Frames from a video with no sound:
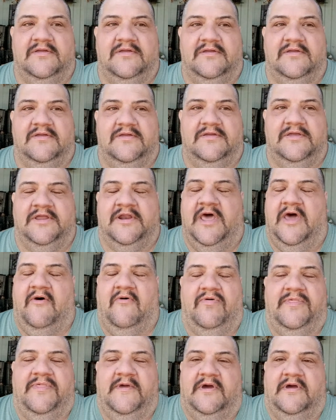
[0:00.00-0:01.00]
You
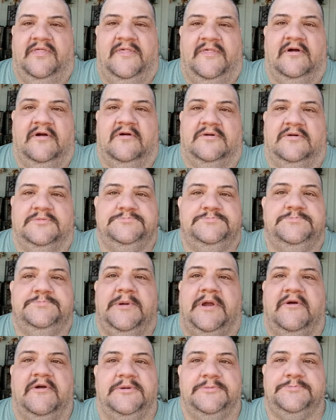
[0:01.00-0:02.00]
know, there are
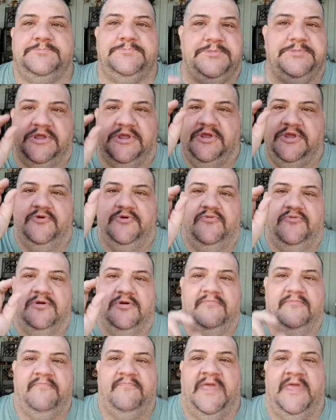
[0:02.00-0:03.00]
very few
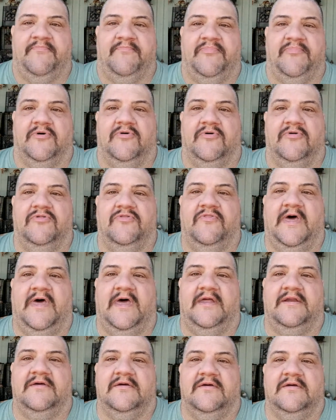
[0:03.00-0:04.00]
people
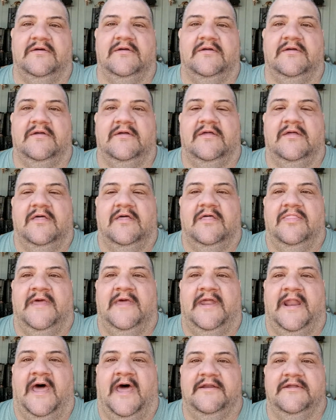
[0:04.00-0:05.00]
that
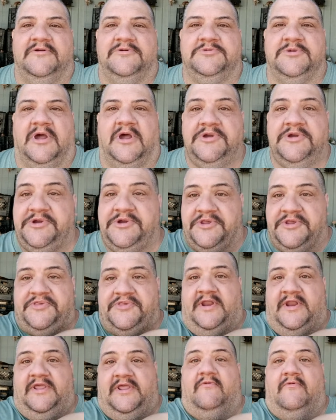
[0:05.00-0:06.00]
I do trust. She's
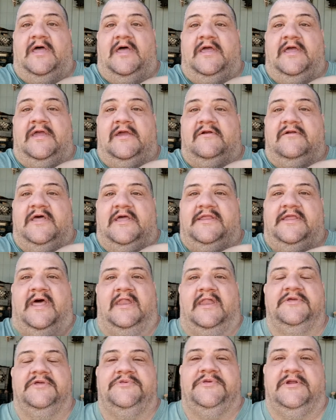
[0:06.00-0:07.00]
sitting right here.
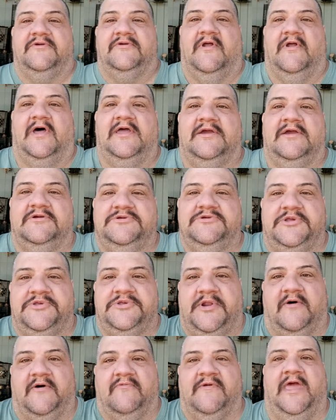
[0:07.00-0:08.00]
Daniela's sitting right here
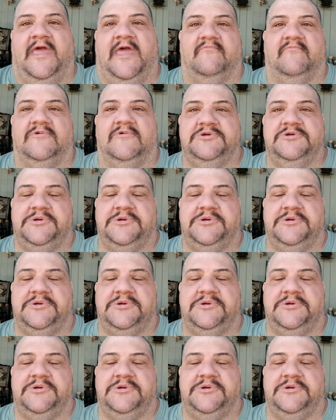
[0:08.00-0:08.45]
just off camera.